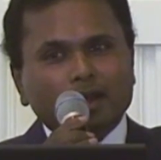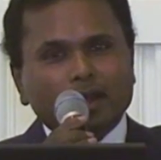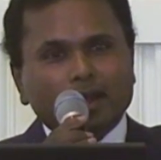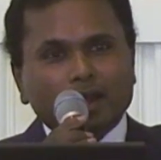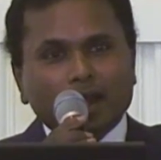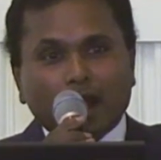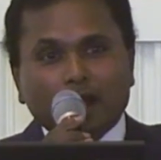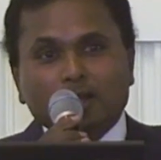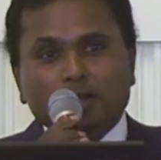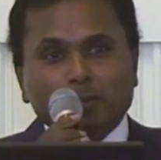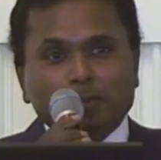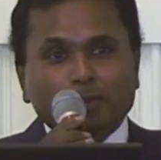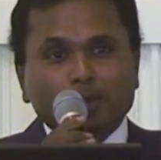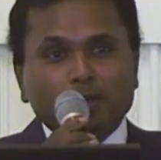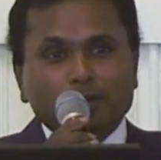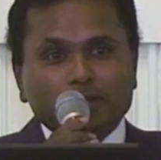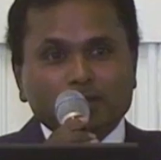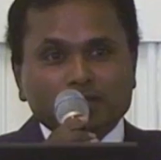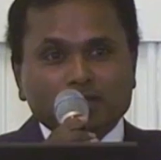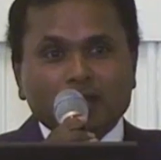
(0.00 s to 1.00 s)
an
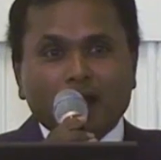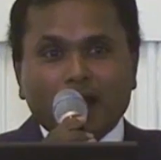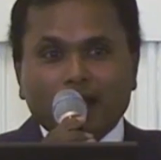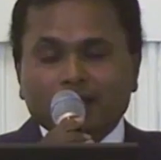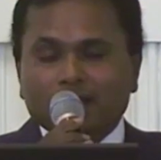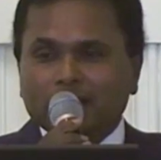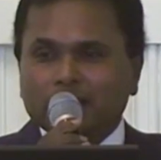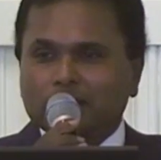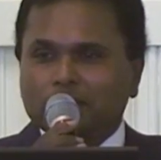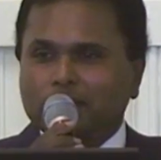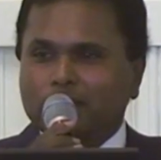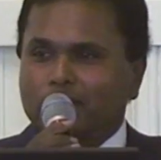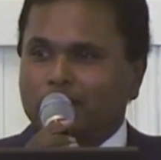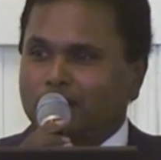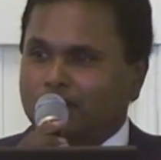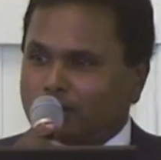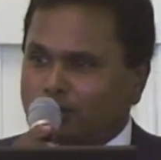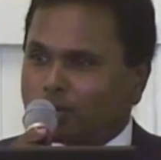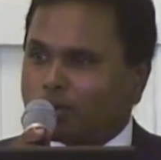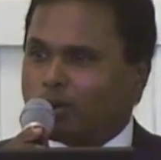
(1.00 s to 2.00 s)
entrepreneur is talking about
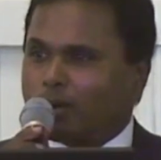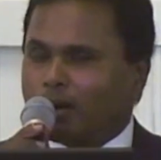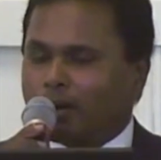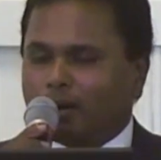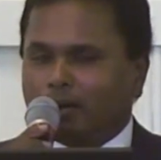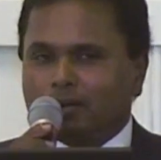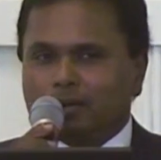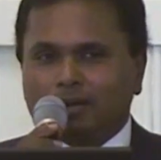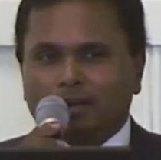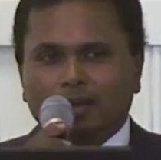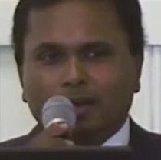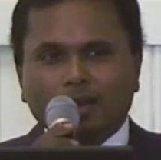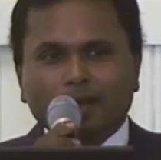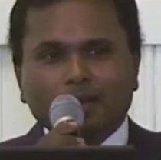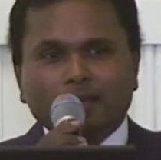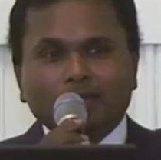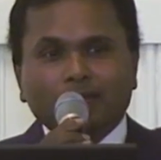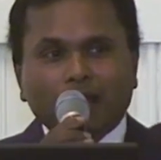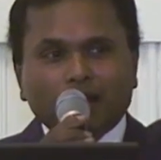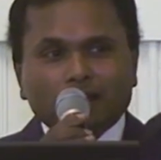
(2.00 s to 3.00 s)
a drone
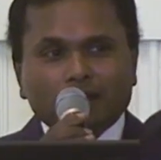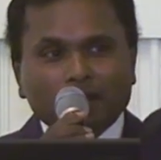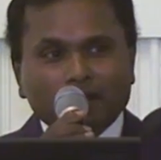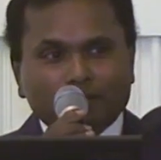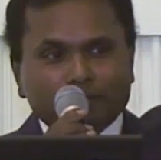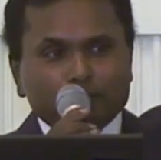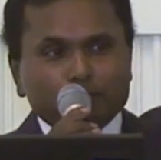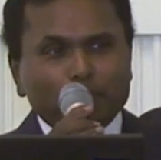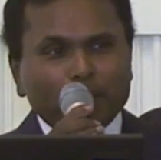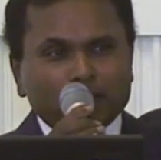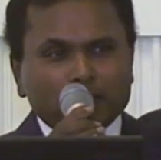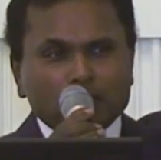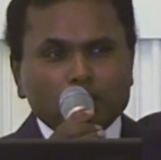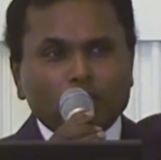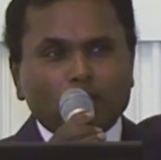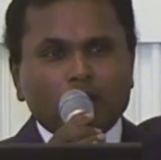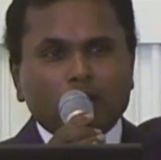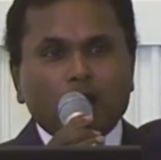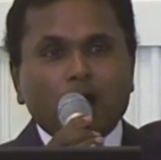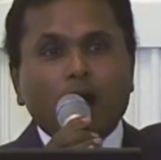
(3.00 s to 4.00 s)
that pick
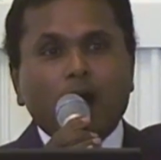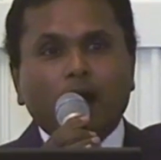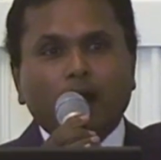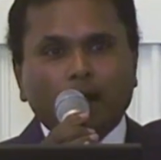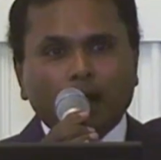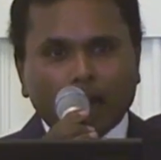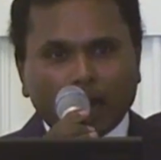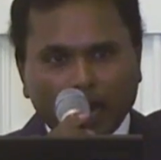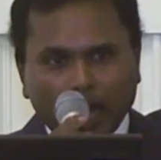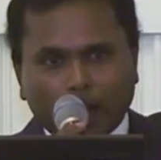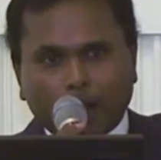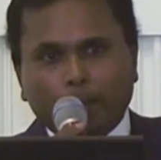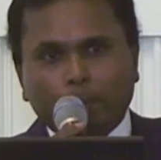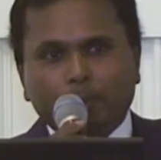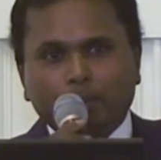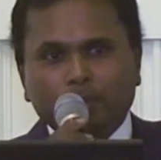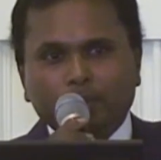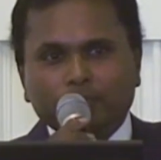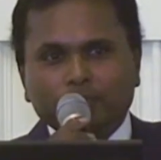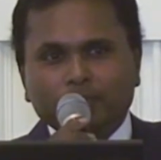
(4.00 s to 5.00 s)
your car
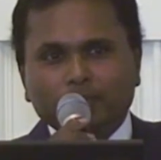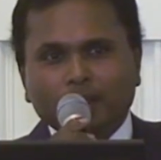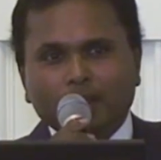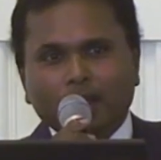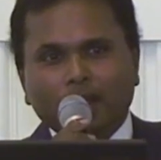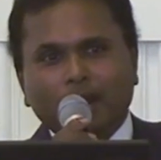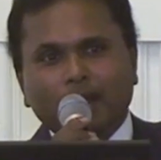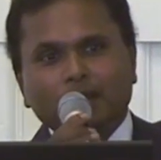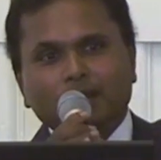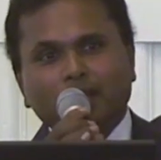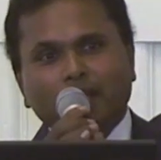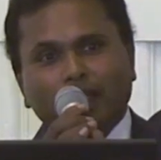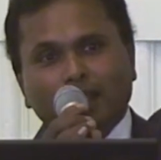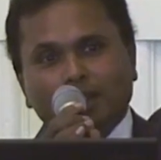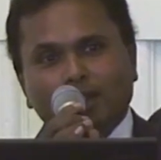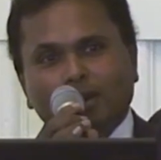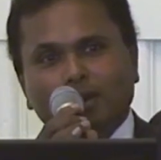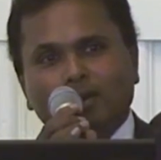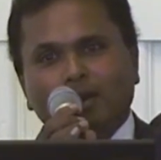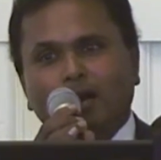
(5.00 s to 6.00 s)
up and
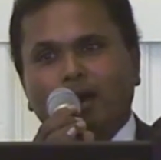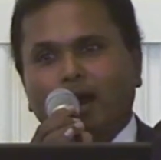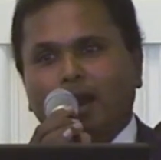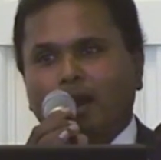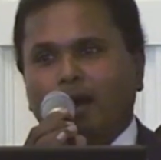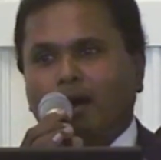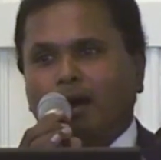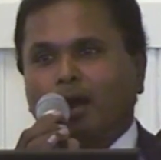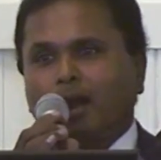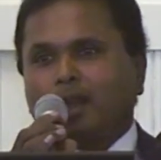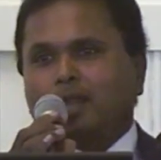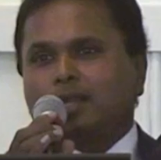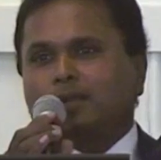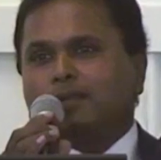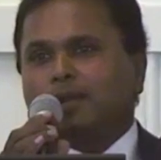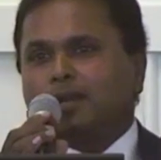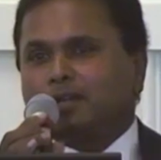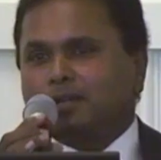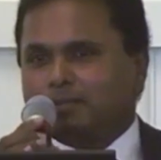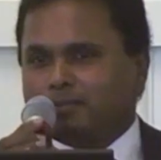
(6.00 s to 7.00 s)
take your car all the
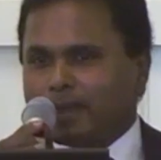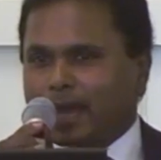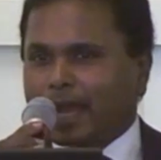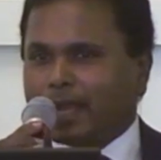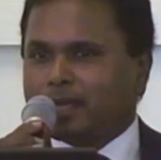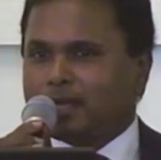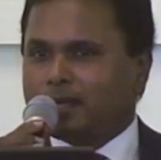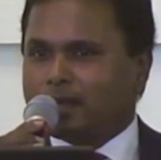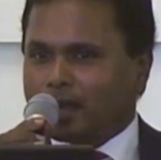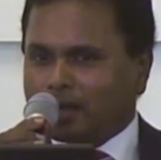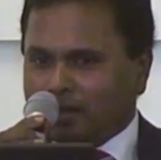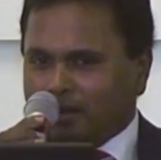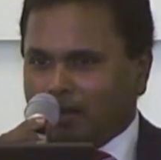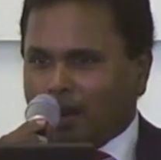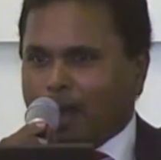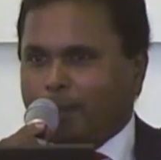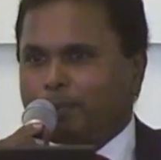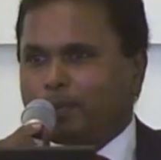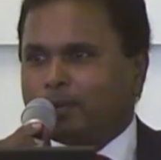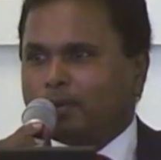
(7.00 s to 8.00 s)
way to Mackinac,
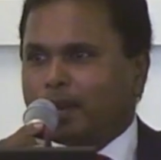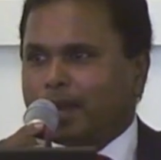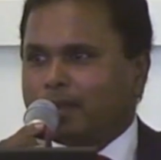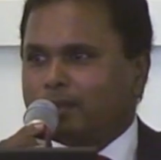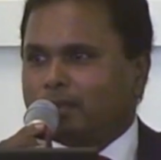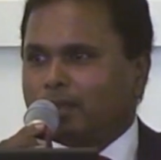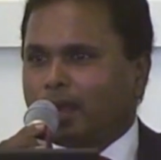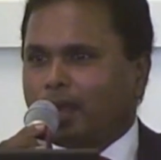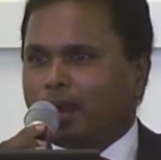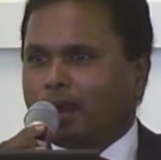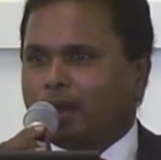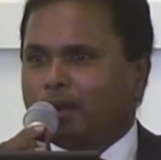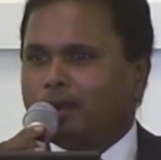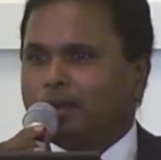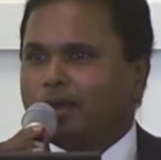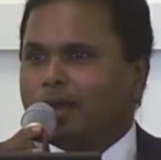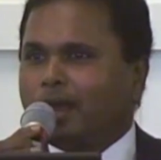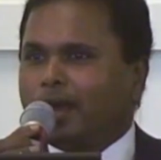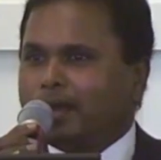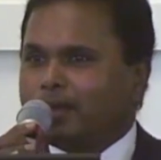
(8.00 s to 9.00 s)
drop you right
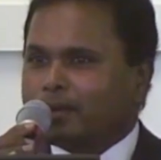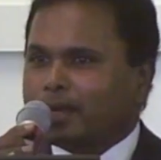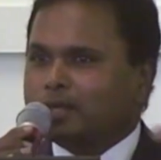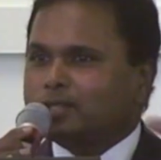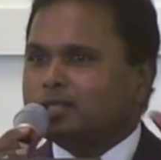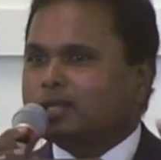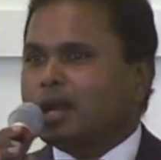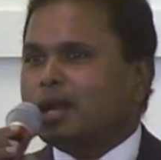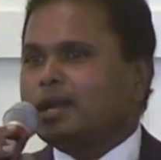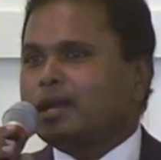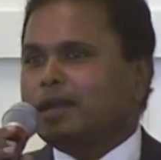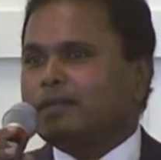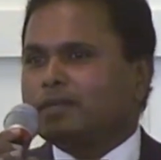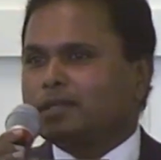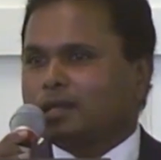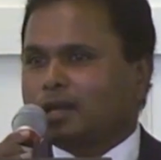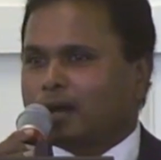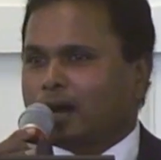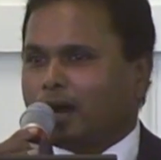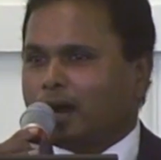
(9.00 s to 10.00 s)
there, and you can start
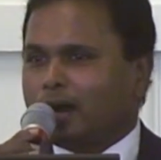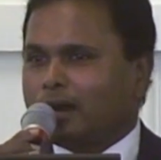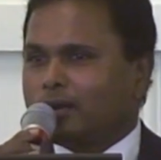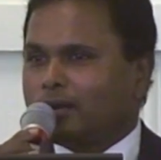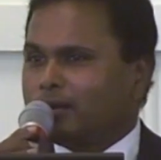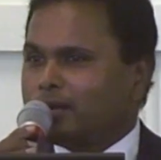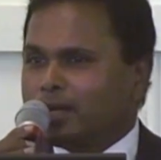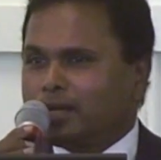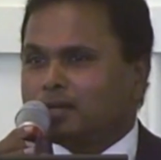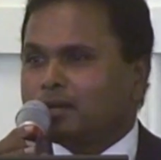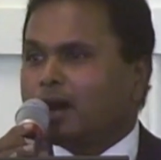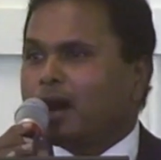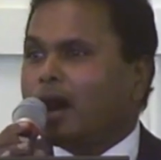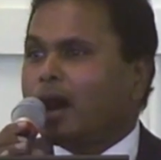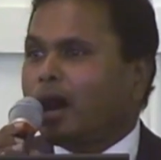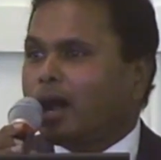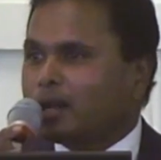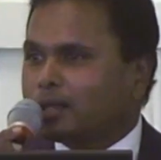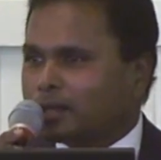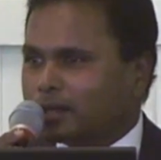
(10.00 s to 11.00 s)
driving the car. No need to
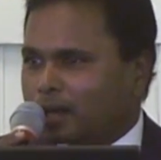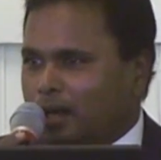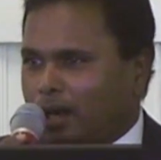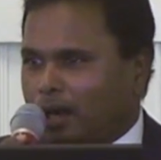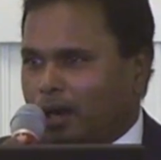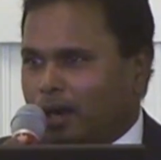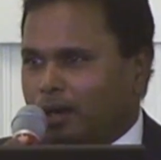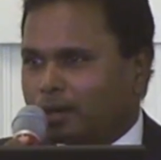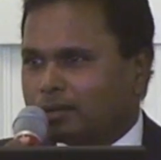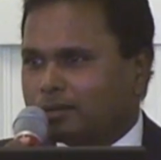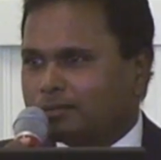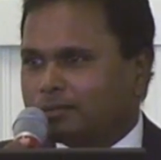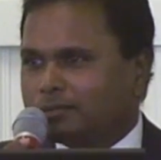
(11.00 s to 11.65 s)
haul the car.